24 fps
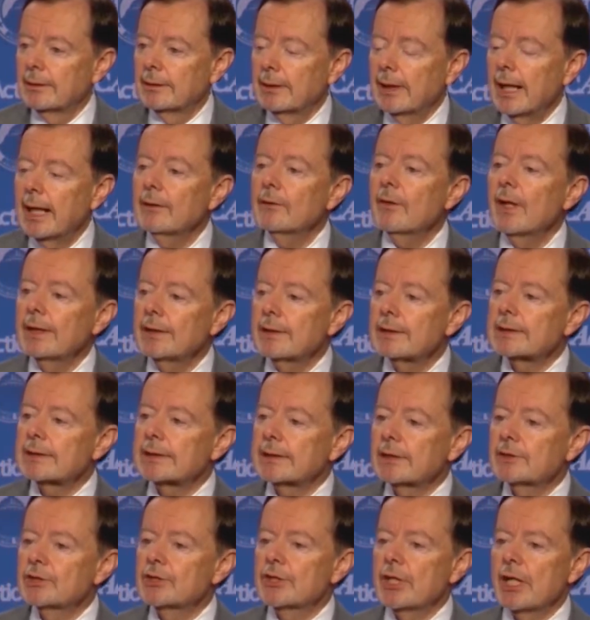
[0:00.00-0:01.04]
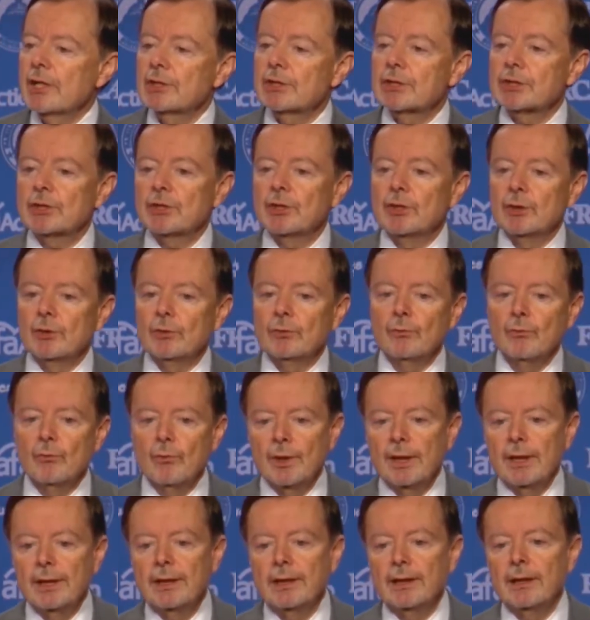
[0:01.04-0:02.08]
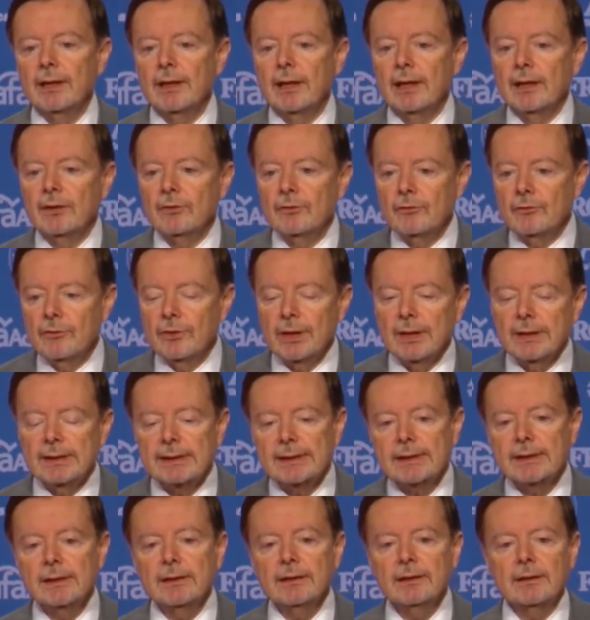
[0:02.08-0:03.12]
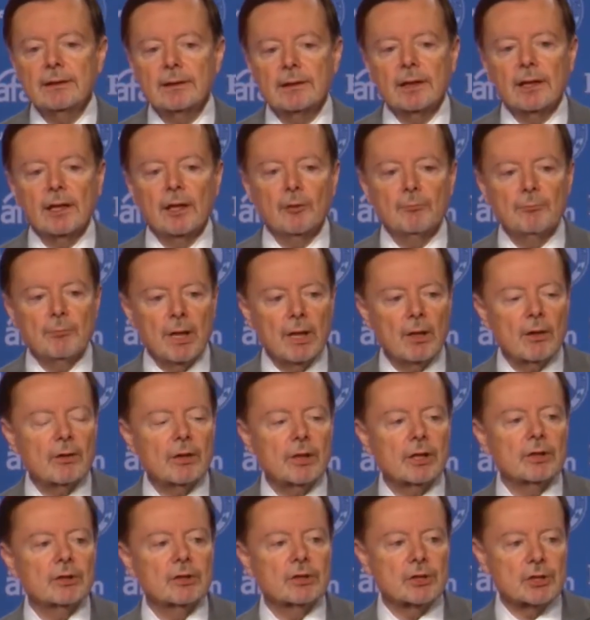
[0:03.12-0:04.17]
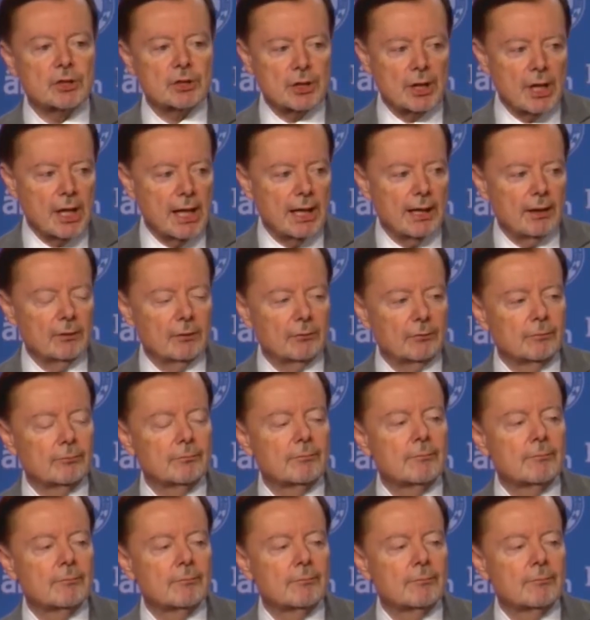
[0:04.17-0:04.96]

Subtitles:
I'd like to suggest to you, when a decent American child